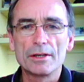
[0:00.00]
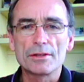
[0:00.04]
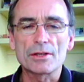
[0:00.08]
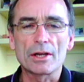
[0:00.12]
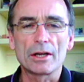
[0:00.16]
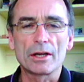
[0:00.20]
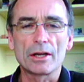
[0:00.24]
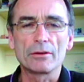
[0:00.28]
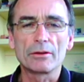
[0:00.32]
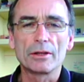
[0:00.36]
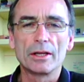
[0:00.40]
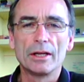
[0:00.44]

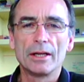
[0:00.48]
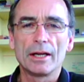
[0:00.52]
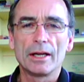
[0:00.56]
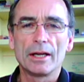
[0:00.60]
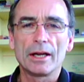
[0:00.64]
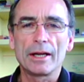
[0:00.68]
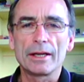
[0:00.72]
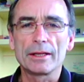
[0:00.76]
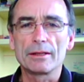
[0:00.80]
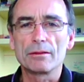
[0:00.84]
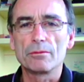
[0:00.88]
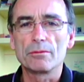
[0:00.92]
So
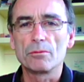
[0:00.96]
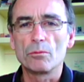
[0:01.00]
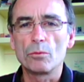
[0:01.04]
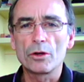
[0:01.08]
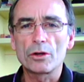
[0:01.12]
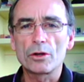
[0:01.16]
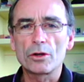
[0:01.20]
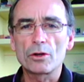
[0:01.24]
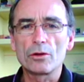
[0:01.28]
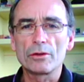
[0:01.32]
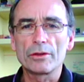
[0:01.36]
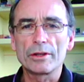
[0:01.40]
hey,
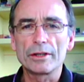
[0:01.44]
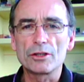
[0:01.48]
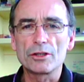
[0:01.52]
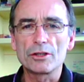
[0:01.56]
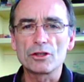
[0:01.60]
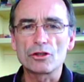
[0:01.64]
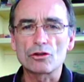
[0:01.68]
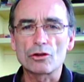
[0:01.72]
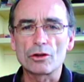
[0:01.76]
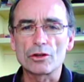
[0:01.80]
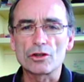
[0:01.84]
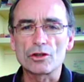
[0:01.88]
work on the
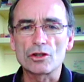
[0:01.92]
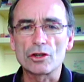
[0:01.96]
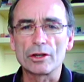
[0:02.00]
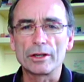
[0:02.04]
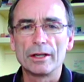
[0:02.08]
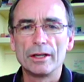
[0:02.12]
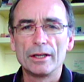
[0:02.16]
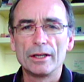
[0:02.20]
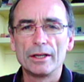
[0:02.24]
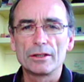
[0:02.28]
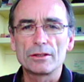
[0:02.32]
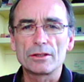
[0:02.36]
nutrition,
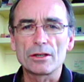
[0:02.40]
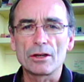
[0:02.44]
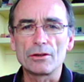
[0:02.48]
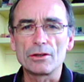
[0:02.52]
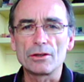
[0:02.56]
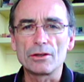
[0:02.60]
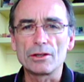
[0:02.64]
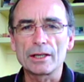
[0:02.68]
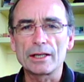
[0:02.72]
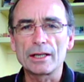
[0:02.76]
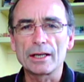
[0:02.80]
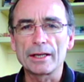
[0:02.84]

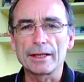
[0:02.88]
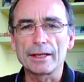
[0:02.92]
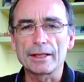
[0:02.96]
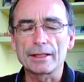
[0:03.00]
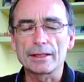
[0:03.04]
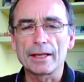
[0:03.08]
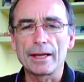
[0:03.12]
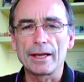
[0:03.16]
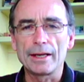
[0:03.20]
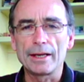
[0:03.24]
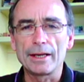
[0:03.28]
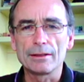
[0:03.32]
don't
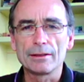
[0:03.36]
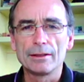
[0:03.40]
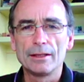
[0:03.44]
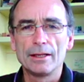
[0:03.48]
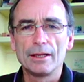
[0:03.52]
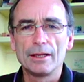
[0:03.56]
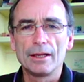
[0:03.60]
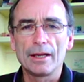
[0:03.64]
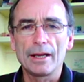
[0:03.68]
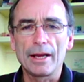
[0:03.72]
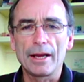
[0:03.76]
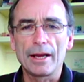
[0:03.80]
neglect that,
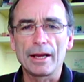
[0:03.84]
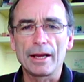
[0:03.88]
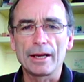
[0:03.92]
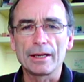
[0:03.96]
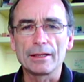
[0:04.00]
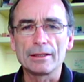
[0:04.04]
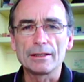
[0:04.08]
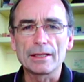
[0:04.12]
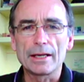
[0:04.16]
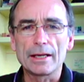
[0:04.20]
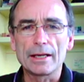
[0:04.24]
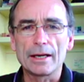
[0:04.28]

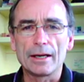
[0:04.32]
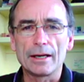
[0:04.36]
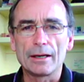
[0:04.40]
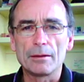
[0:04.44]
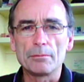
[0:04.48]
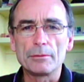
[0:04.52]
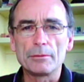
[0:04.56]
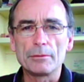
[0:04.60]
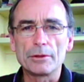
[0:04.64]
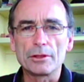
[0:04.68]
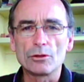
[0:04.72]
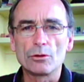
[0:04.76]
and
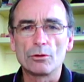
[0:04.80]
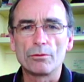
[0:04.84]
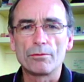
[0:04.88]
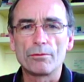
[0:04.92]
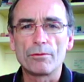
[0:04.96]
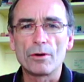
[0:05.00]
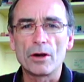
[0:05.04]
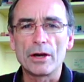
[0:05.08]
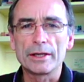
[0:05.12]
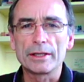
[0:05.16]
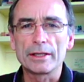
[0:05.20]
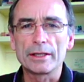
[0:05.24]
you'll
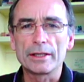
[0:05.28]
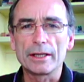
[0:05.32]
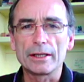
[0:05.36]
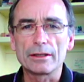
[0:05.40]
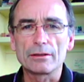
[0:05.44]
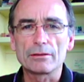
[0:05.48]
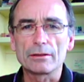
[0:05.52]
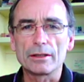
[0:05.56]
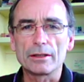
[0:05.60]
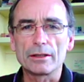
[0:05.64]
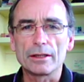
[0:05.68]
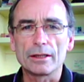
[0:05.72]
find
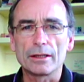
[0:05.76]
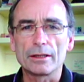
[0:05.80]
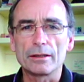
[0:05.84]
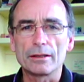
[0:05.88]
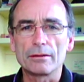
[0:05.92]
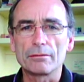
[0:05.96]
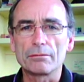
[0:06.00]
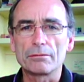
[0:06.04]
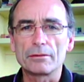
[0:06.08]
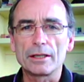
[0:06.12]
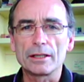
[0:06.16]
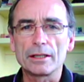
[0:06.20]

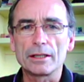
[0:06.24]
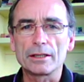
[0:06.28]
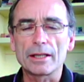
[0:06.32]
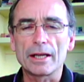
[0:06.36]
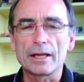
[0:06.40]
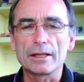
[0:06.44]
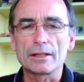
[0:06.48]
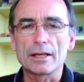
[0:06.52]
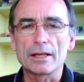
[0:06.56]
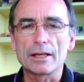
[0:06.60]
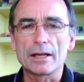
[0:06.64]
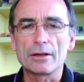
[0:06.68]
that get
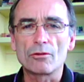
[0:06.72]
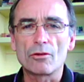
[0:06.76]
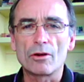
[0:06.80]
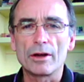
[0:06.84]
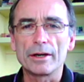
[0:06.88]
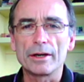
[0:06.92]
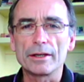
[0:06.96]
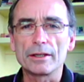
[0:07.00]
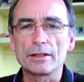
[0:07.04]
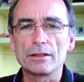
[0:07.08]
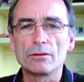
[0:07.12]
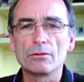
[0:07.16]
that done
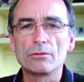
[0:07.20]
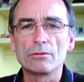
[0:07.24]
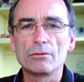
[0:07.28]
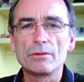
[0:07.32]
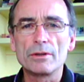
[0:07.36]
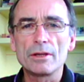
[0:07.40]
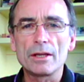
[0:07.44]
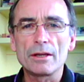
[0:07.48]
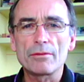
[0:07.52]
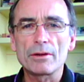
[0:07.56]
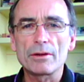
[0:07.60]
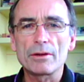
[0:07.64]
right, and you'll
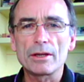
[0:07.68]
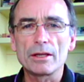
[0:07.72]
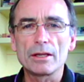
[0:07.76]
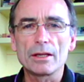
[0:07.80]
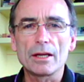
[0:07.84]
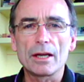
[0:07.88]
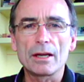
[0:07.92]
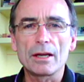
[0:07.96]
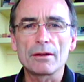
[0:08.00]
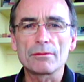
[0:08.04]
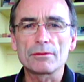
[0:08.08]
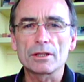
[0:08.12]
never
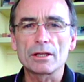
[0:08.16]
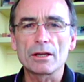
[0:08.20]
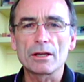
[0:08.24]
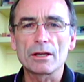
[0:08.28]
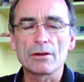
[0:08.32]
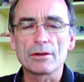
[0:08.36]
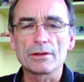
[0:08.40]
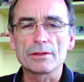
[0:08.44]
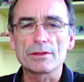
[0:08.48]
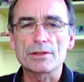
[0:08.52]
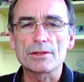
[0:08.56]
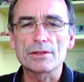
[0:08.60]
have to
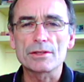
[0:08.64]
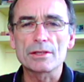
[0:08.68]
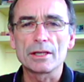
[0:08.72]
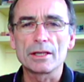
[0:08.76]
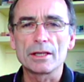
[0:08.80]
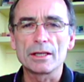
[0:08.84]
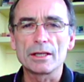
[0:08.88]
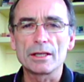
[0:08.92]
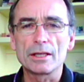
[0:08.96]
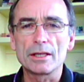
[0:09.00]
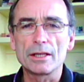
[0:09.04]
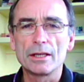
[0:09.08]
go and
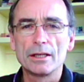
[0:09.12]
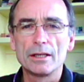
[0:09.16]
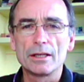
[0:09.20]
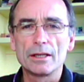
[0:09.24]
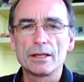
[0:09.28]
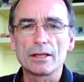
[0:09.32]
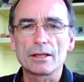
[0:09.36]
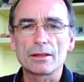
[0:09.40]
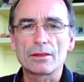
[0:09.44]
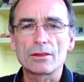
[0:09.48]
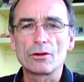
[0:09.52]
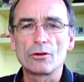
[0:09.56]
see
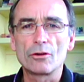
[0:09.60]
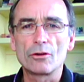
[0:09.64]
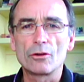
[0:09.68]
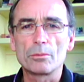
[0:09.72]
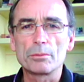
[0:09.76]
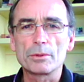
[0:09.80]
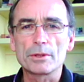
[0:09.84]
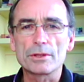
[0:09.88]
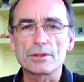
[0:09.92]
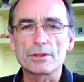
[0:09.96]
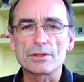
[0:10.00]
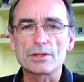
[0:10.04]
a
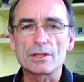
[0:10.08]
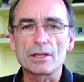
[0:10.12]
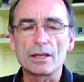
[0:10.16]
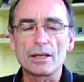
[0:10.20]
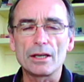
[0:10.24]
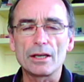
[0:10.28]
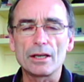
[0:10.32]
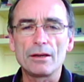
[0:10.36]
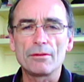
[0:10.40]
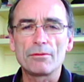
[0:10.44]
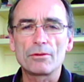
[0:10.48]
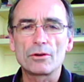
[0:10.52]
therapist
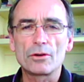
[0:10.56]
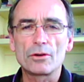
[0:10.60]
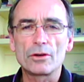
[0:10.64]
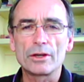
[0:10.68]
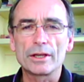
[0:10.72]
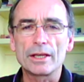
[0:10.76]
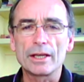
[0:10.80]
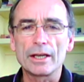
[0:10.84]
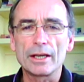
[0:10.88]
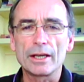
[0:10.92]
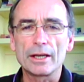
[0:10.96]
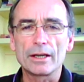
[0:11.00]
ever
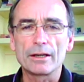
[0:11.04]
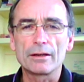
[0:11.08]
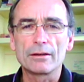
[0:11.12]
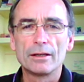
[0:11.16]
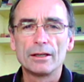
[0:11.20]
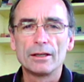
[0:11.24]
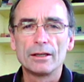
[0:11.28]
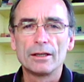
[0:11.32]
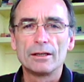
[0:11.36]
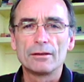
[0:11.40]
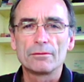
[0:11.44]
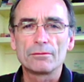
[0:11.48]
again
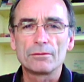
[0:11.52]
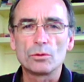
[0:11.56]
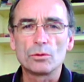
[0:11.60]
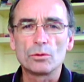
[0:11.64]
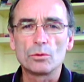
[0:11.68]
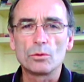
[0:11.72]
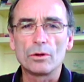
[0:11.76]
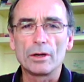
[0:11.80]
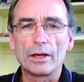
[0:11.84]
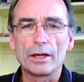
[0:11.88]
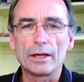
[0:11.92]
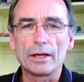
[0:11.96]

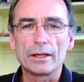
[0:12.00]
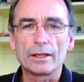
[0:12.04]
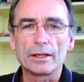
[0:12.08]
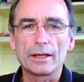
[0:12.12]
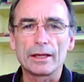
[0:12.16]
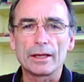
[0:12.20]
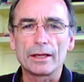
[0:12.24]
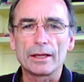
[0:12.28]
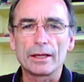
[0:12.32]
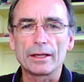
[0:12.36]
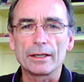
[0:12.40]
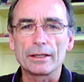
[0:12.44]
for
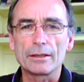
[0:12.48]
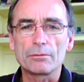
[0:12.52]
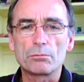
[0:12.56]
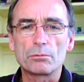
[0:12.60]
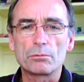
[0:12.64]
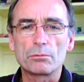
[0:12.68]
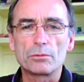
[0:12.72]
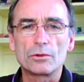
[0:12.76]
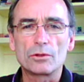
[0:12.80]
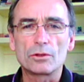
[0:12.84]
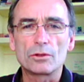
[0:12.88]
a